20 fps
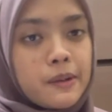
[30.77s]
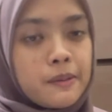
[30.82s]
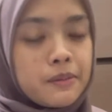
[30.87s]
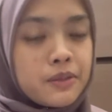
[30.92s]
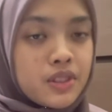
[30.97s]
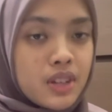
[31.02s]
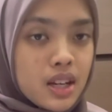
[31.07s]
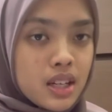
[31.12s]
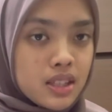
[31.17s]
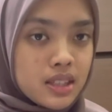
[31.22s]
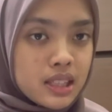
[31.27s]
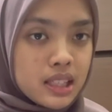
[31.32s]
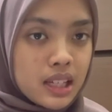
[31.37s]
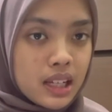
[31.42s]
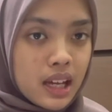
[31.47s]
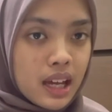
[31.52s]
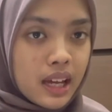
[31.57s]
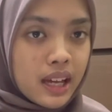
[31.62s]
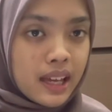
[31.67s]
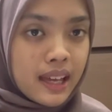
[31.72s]
drugs that
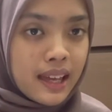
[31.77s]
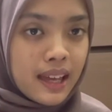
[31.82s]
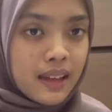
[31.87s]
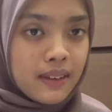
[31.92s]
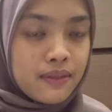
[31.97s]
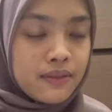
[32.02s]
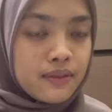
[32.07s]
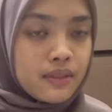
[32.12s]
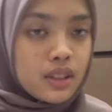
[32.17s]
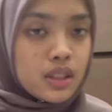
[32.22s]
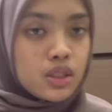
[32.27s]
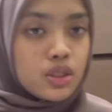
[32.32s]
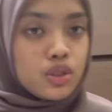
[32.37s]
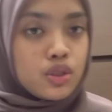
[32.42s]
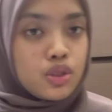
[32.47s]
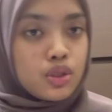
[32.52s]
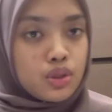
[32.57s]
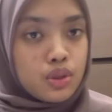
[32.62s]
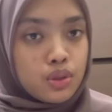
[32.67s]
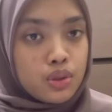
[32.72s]
I have
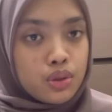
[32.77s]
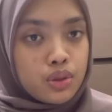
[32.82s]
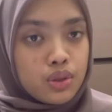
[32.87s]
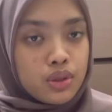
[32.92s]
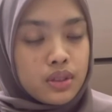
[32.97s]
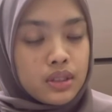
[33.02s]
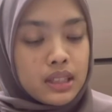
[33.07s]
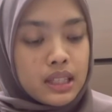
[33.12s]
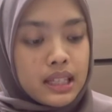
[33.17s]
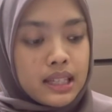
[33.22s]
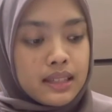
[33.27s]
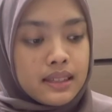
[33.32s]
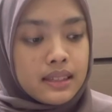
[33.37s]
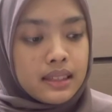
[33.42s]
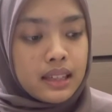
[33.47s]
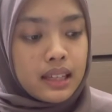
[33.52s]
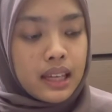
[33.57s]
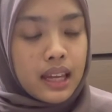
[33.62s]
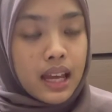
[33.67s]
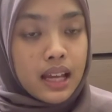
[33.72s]
choose is
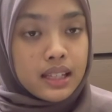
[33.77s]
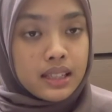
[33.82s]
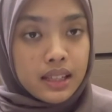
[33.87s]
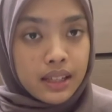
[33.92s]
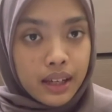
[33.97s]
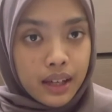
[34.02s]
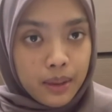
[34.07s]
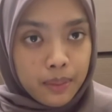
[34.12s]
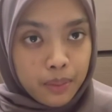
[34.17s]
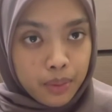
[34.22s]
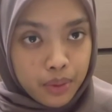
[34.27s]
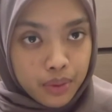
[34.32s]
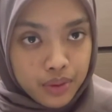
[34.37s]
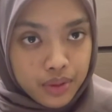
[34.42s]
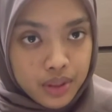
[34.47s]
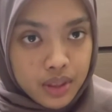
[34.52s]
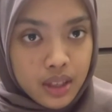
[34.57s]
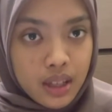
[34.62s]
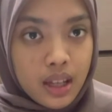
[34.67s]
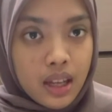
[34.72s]
the Entacapone,
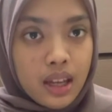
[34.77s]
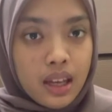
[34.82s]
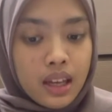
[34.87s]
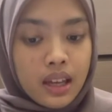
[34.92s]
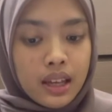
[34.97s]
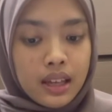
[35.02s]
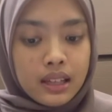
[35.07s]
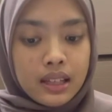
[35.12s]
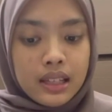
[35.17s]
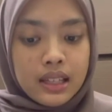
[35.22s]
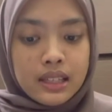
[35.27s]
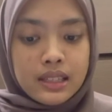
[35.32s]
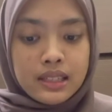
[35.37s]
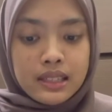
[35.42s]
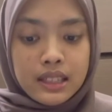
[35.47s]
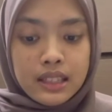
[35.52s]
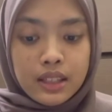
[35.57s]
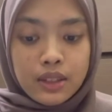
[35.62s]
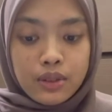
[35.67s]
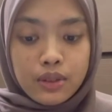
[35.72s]

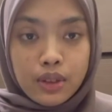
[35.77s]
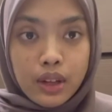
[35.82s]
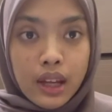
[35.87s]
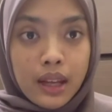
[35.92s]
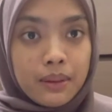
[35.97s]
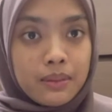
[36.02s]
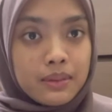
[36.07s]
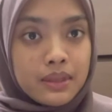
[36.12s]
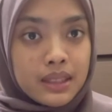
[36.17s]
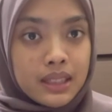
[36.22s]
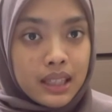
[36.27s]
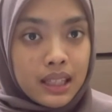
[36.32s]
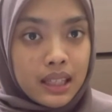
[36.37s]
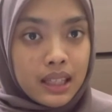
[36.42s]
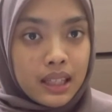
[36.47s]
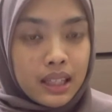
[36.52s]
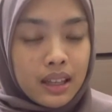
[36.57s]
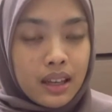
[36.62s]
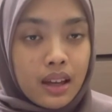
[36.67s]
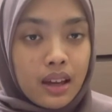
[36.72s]
ECONT
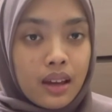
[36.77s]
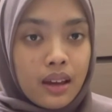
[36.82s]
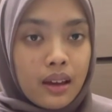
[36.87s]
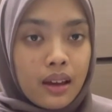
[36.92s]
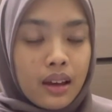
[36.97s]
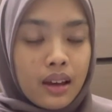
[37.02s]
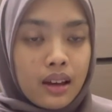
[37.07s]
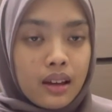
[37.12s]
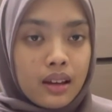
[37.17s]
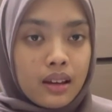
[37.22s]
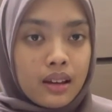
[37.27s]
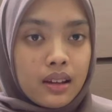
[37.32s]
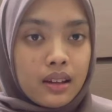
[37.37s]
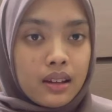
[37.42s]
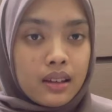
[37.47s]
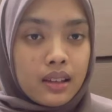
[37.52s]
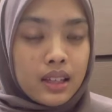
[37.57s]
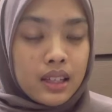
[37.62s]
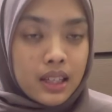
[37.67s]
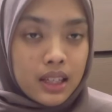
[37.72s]

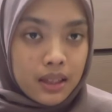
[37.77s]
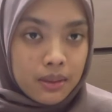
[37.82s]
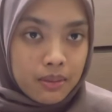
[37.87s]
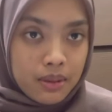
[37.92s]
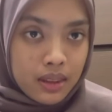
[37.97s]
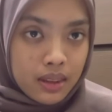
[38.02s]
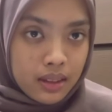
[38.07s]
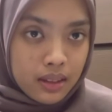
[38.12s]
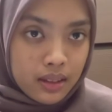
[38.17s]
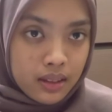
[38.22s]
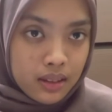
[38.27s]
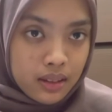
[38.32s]
inhibitor